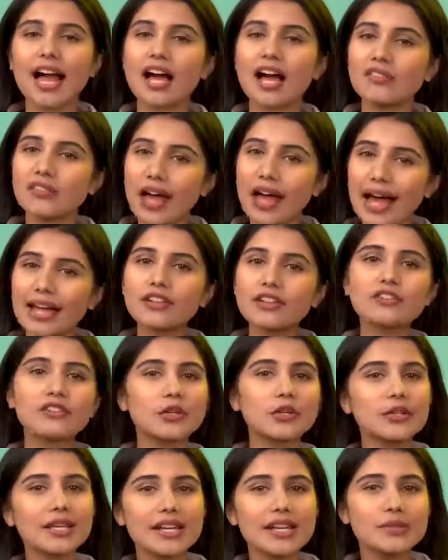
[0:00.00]
I've had a
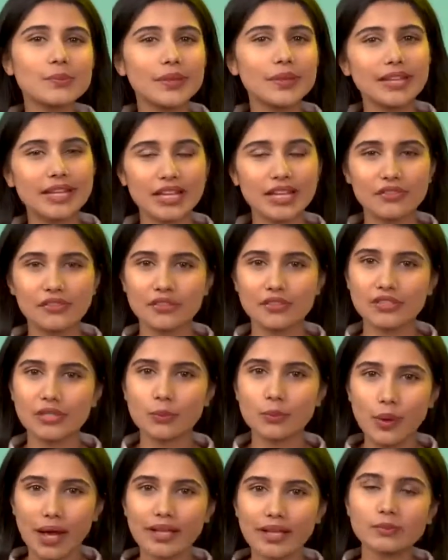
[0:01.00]
few days with the
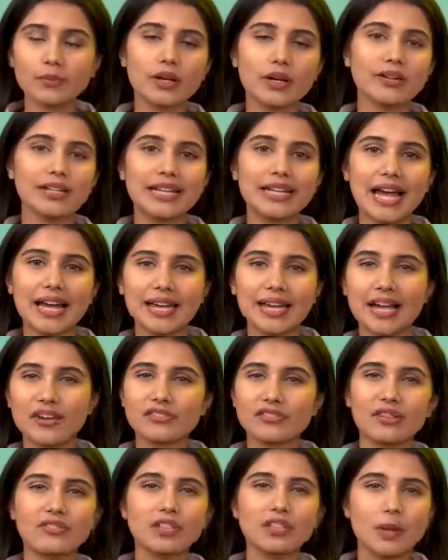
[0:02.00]
A51 wherein I
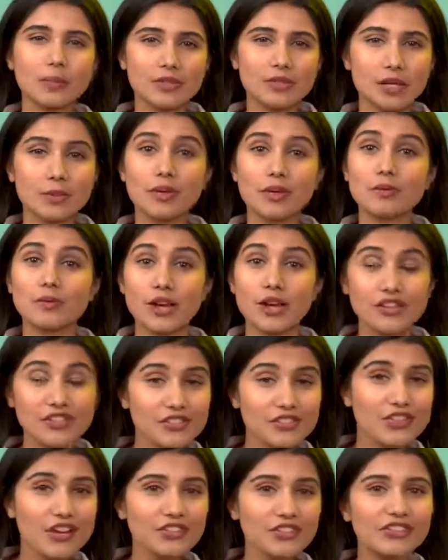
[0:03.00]
have developed some
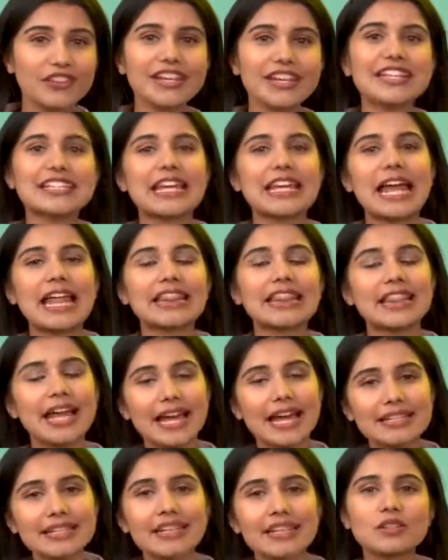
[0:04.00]
impressions of it and
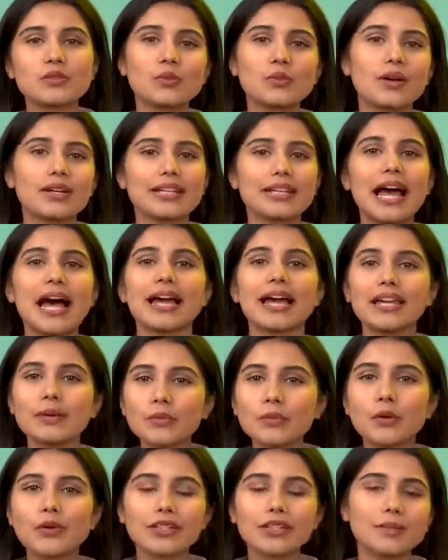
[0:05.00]
that is what I
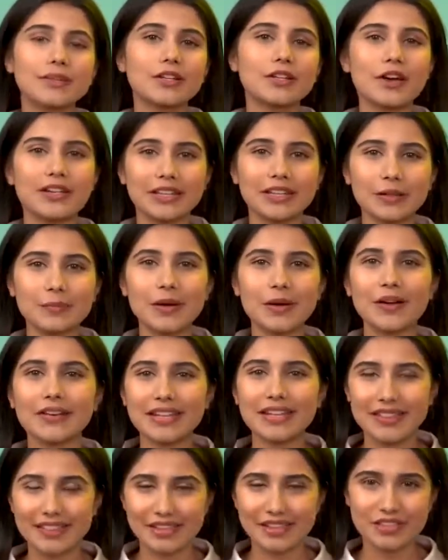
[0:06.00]
am going to be talking
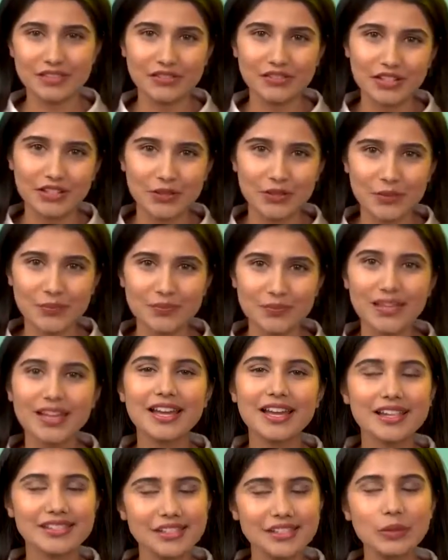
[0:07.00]
about in this video.
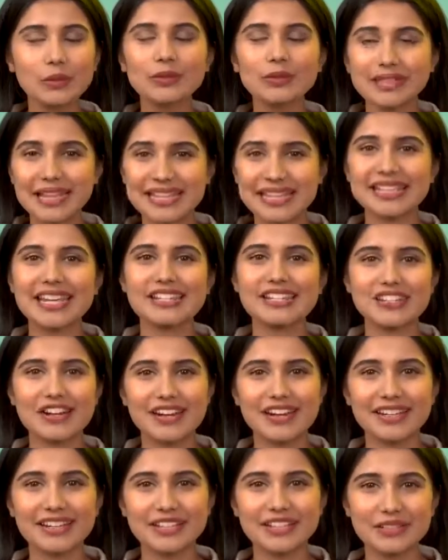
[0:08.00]
So let's get
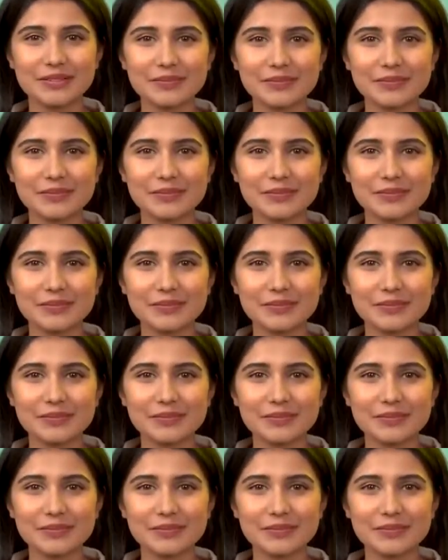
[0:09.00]
started.